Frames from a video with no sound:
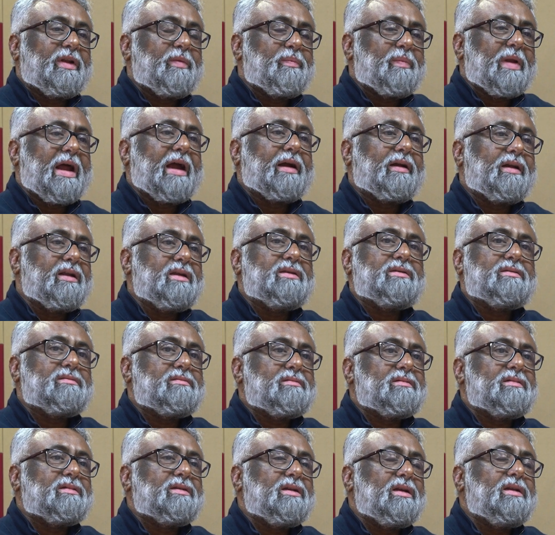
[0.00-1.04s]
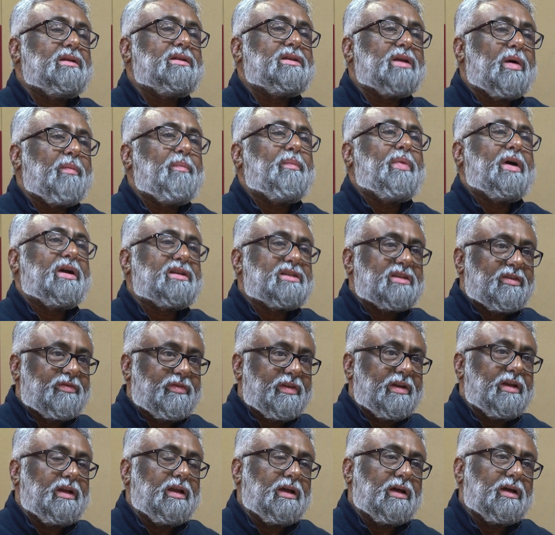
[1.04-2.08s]
in practice in some parts of
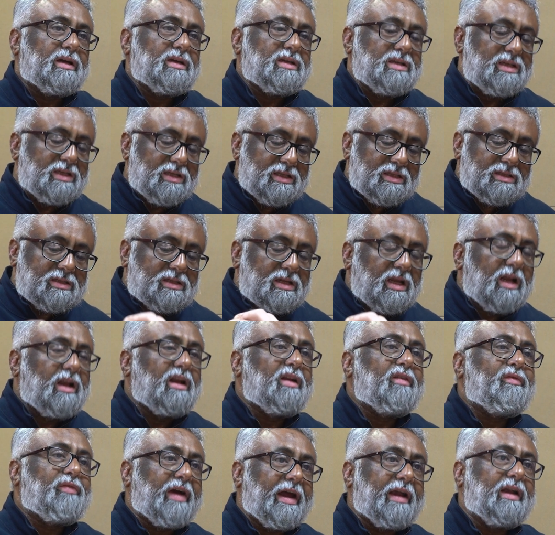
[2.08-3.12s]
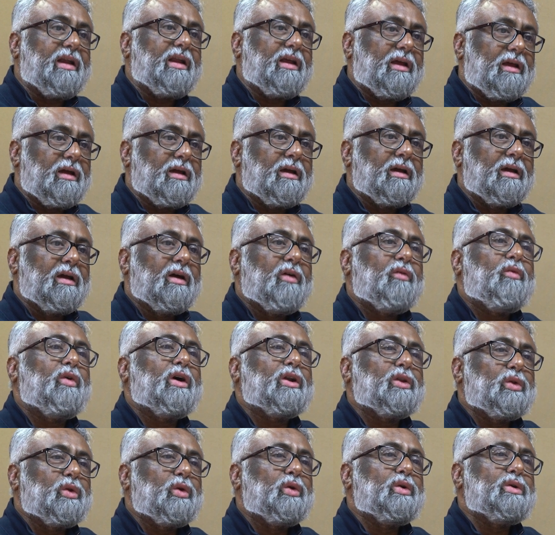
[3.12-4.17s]
India. He is still fighting
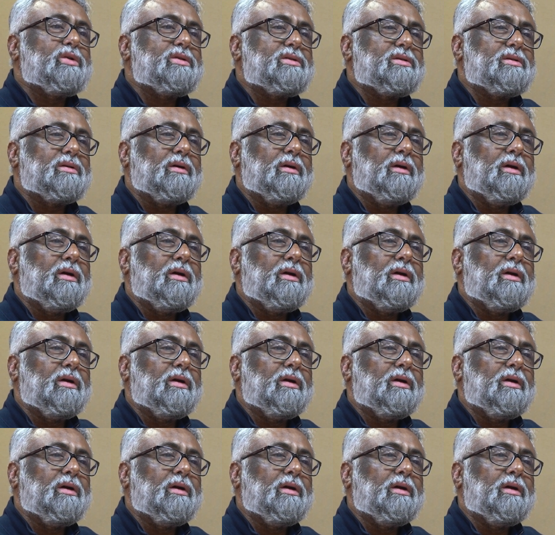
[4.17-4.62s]
for those